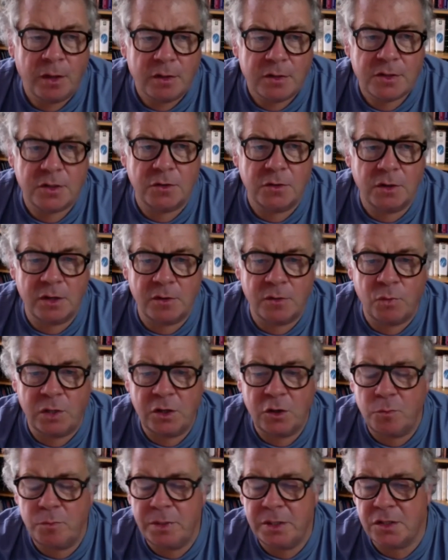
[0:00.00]
So we
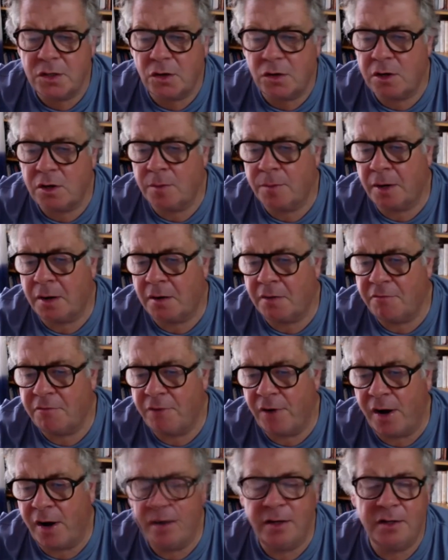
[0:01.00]
could be talking about a
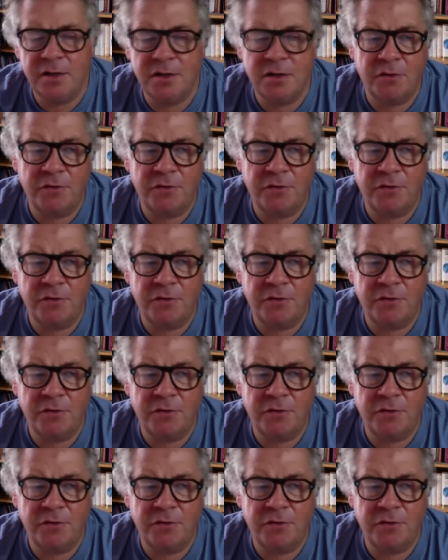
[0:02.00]
very